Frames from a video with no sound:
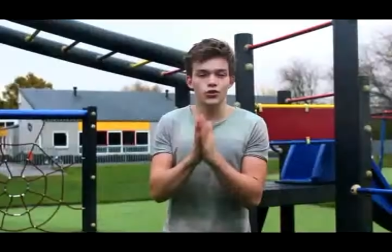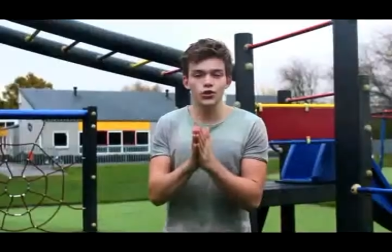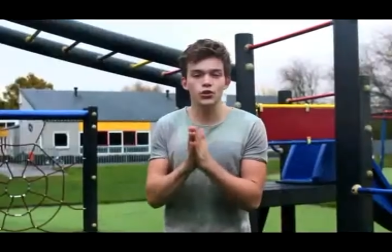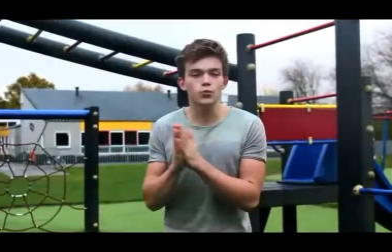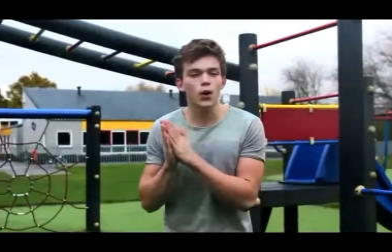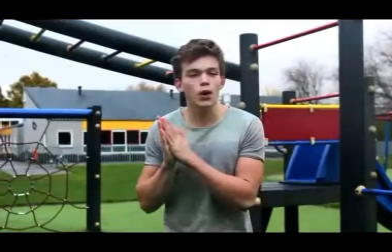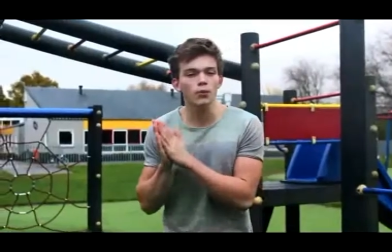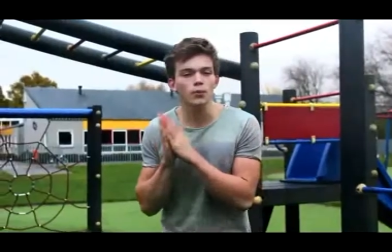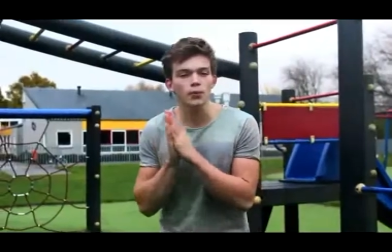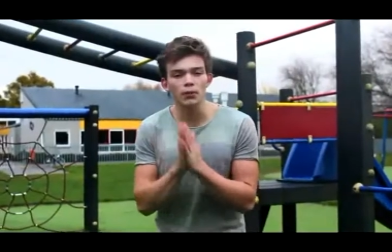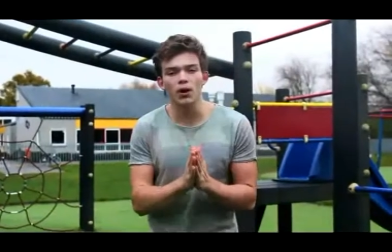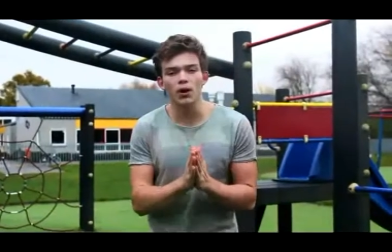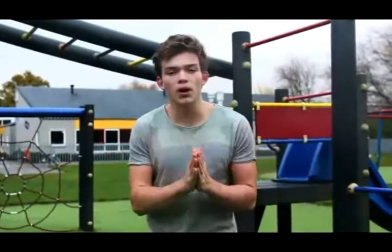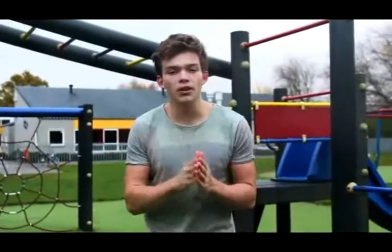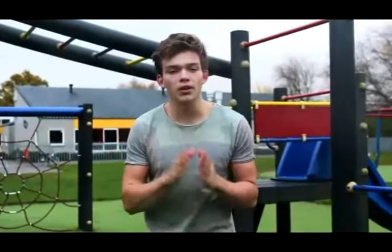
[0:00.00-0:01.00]
Just warm up your
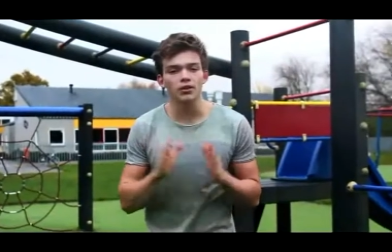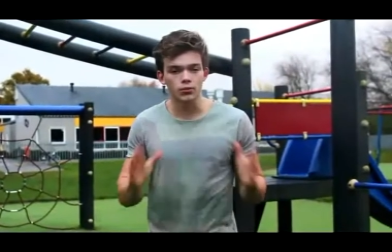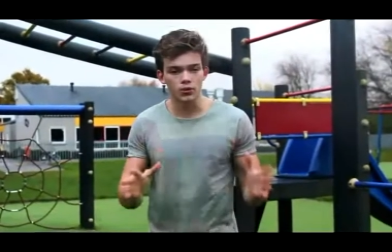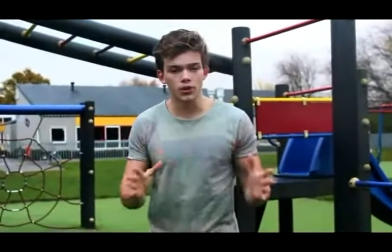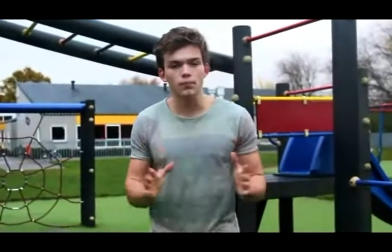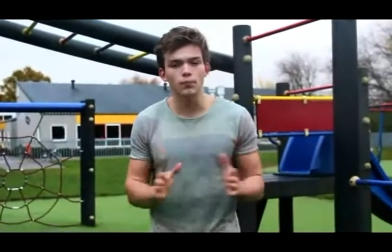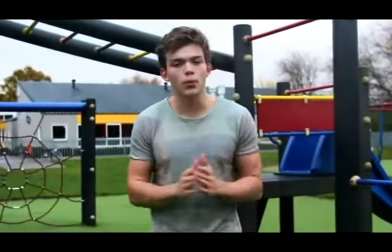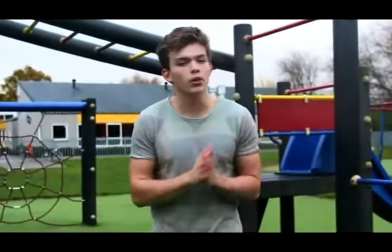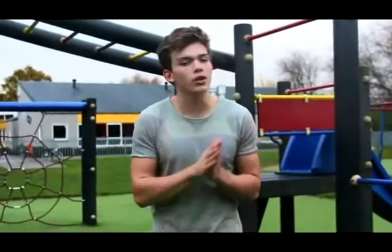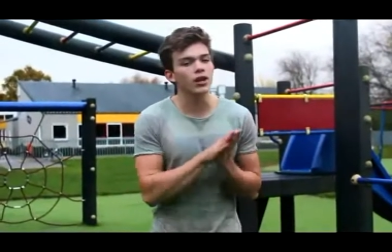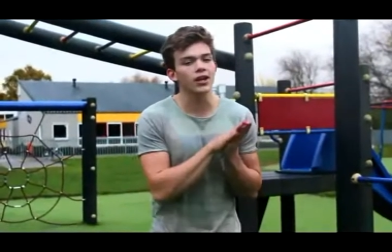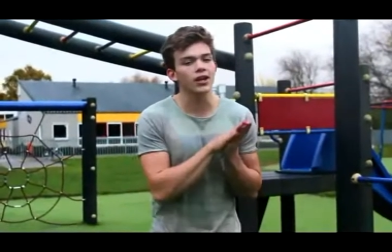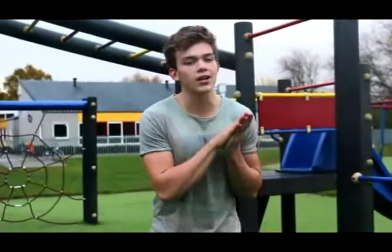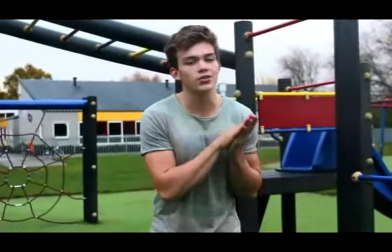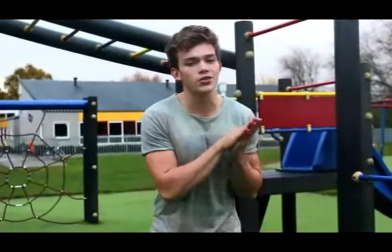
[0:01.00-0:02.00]
body, it's really important,
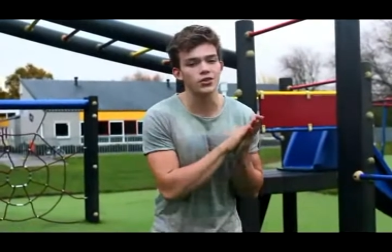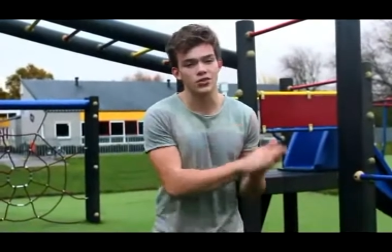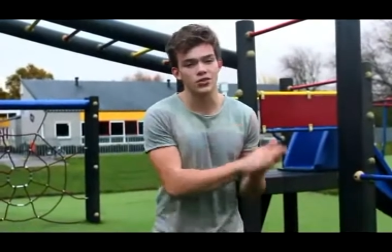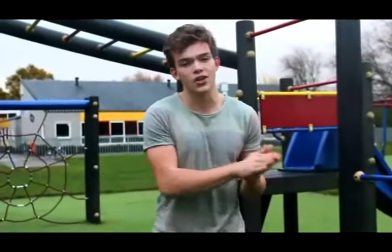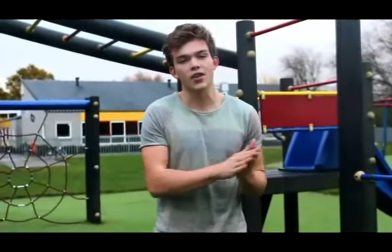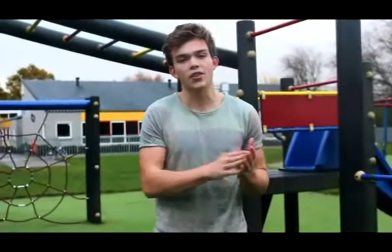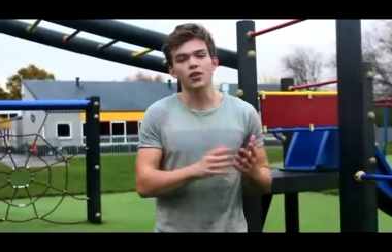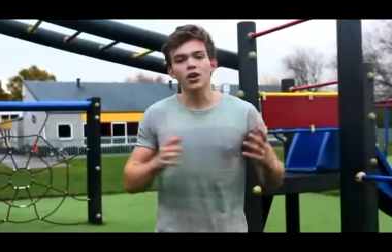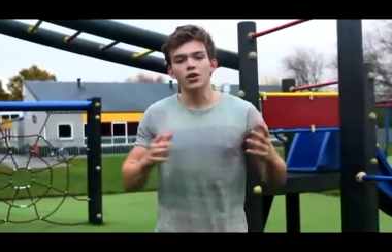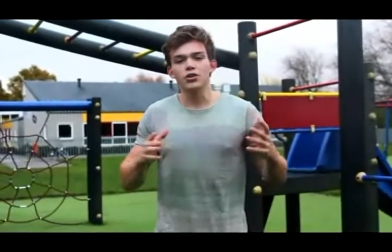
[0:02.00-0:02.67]
like I just said.